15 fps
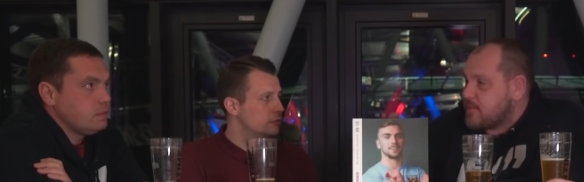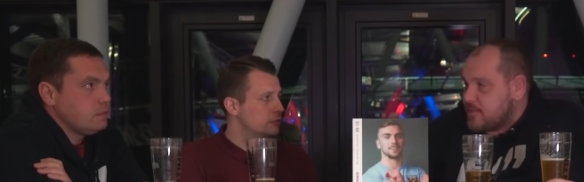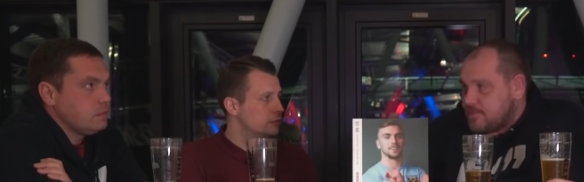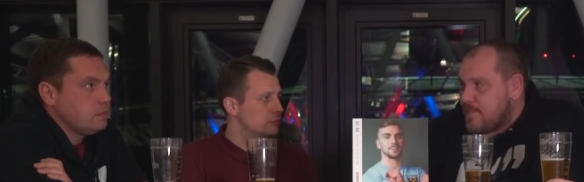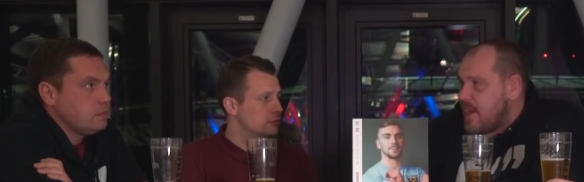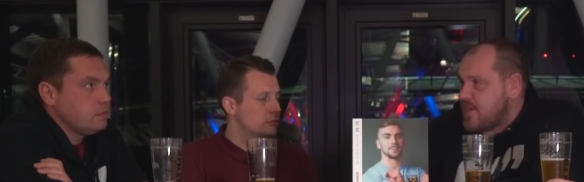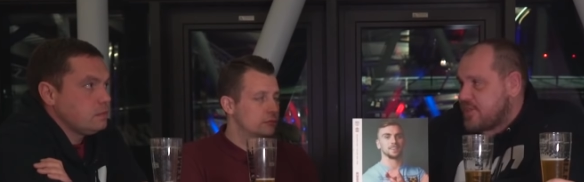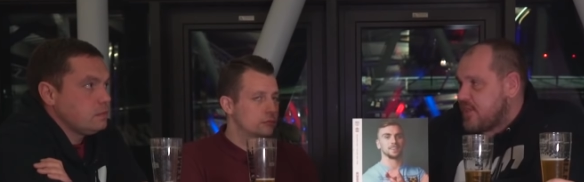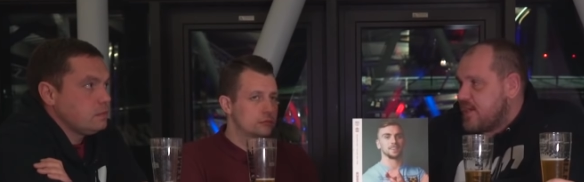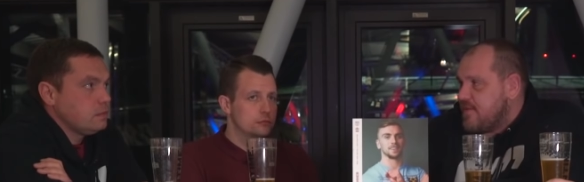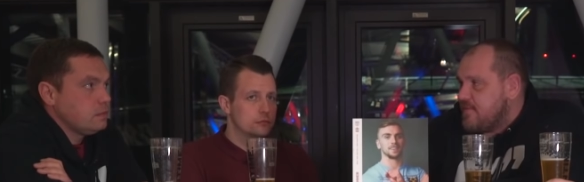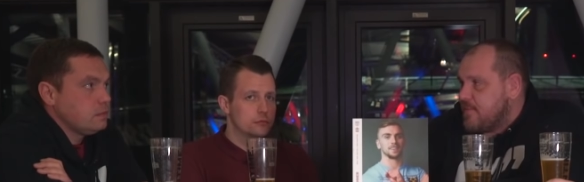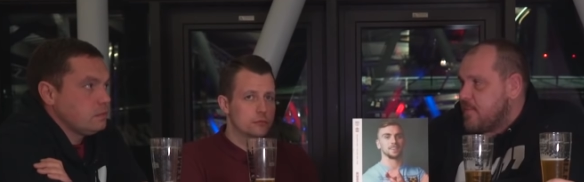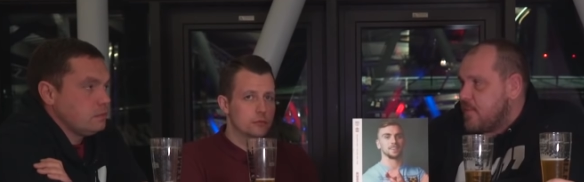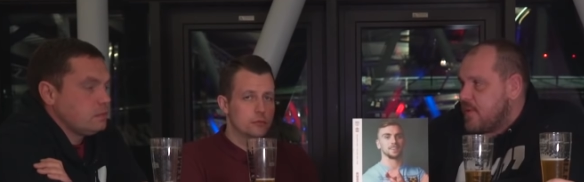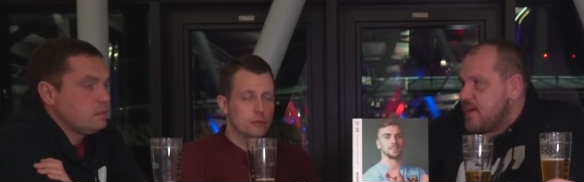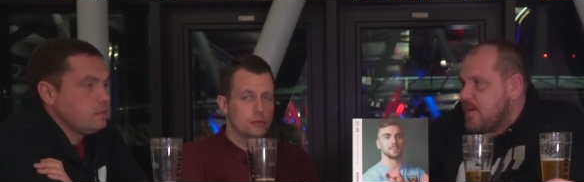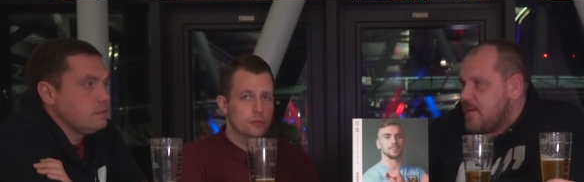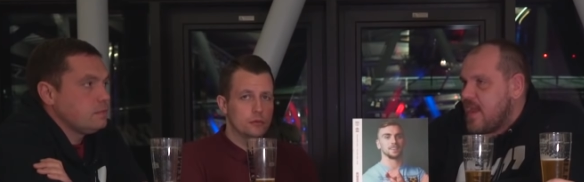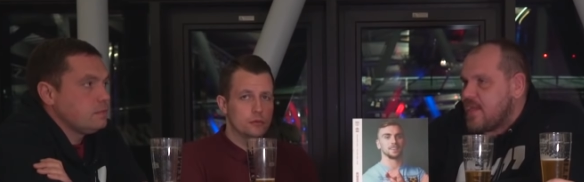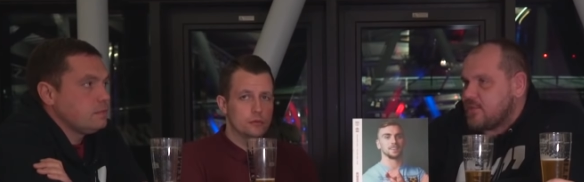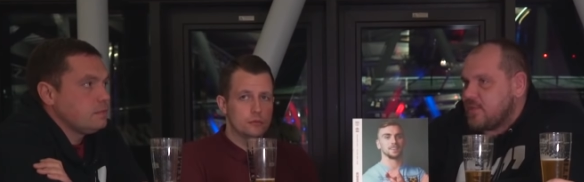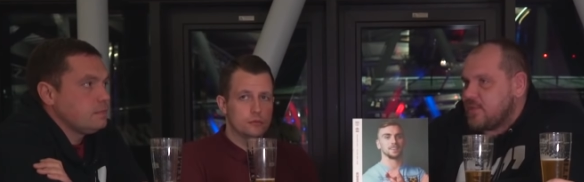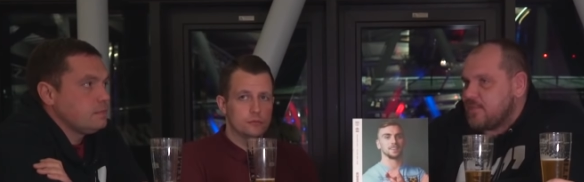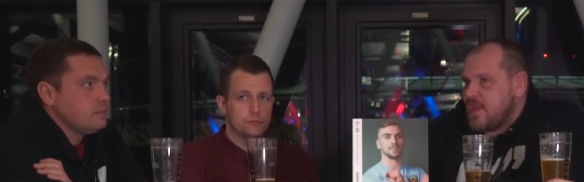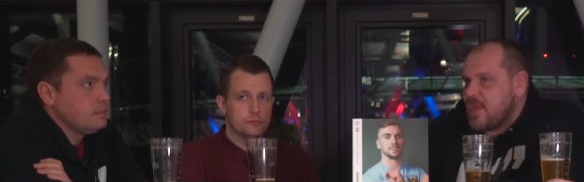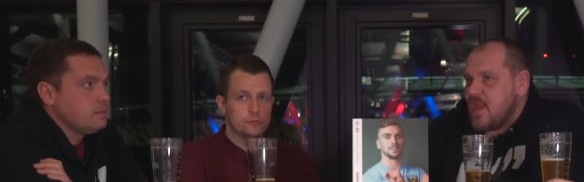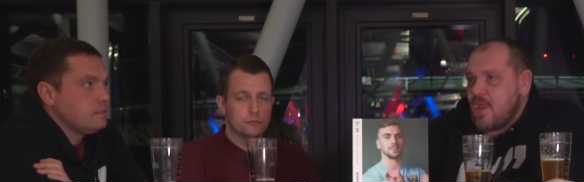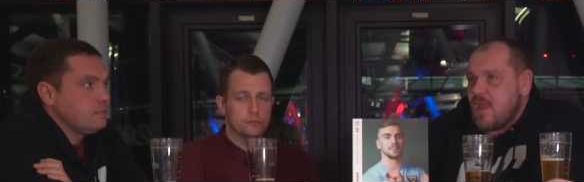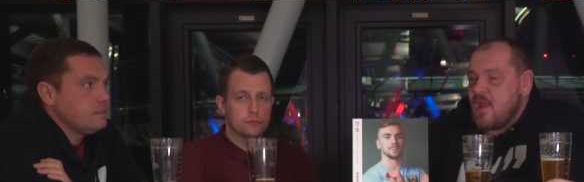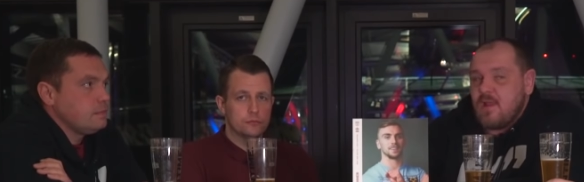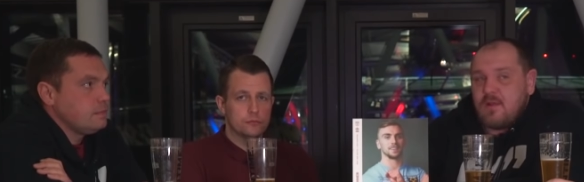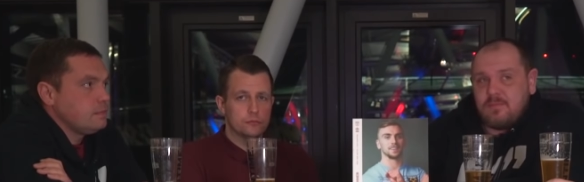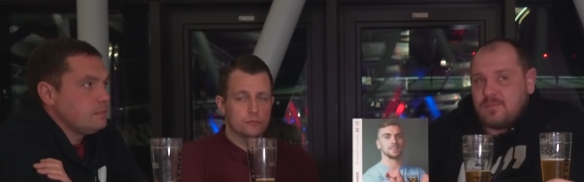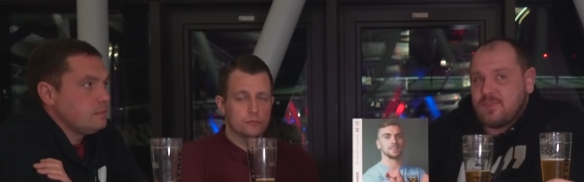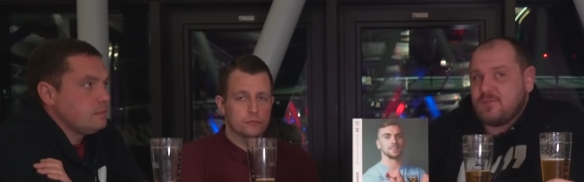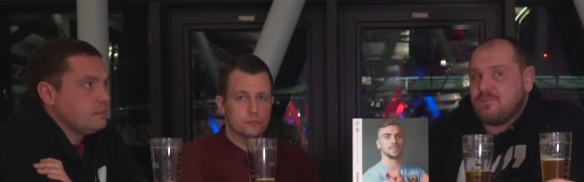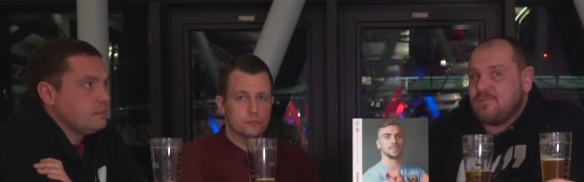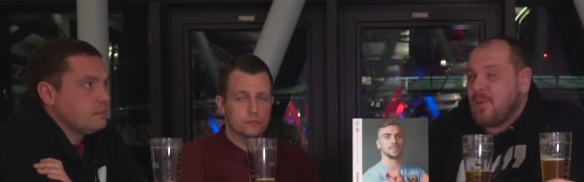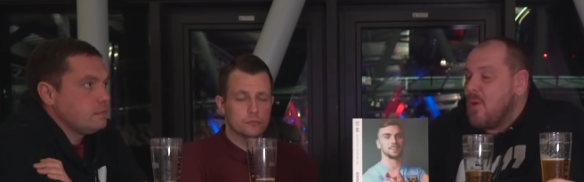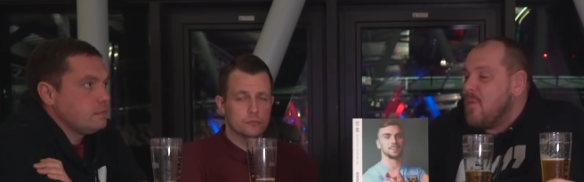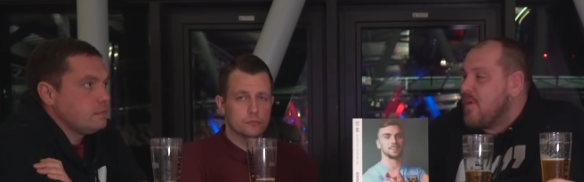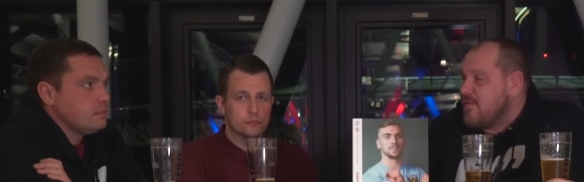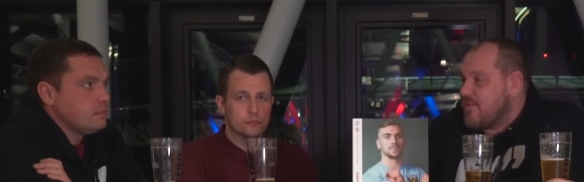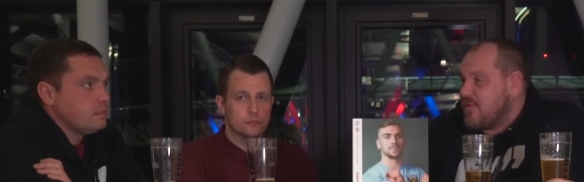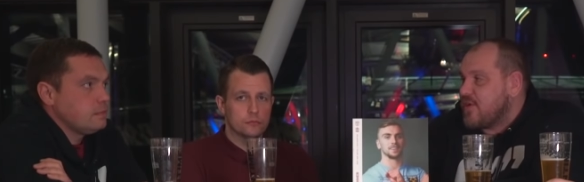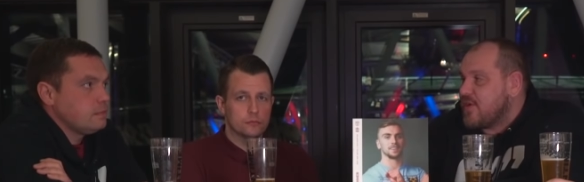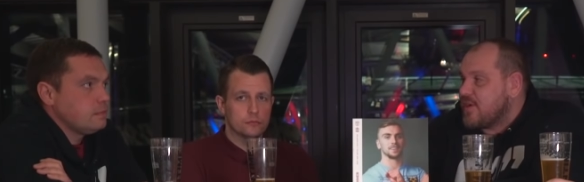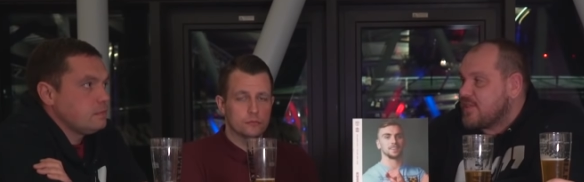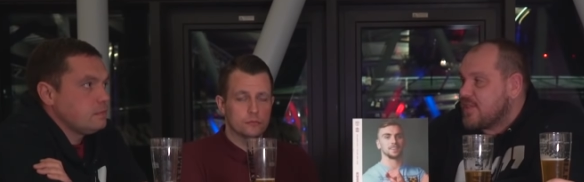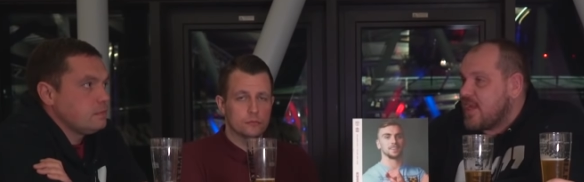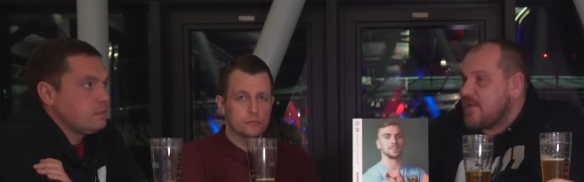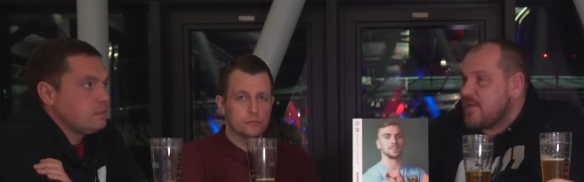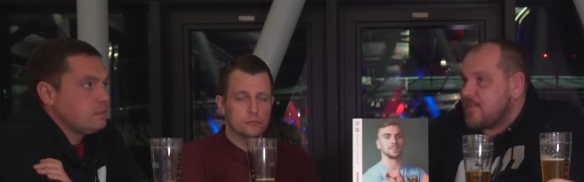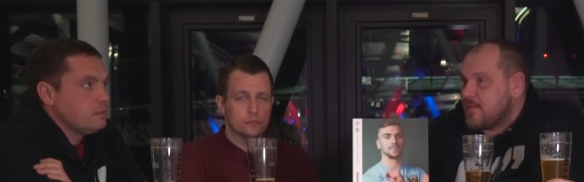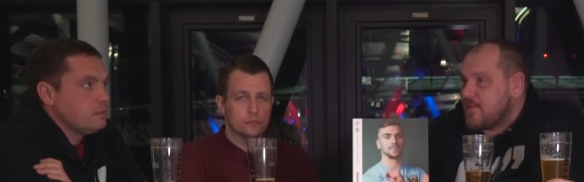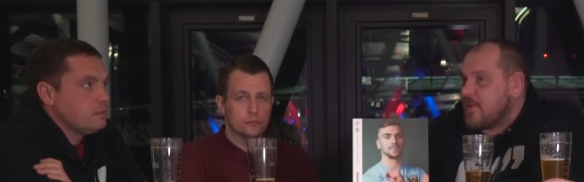Speaker 1: are smashing Liverpool as we speak. Bournemouth are going to,